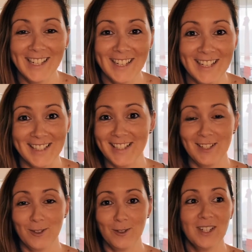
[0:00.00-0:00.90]
It's
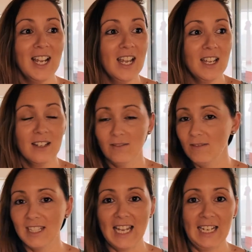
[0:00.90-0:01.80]
still
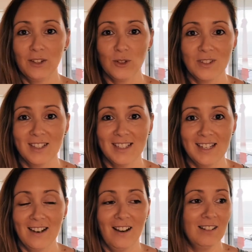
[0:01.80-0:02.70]
getting through this
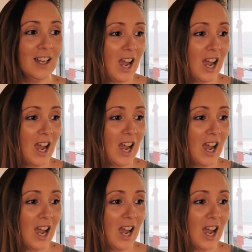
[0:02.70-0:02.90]
year,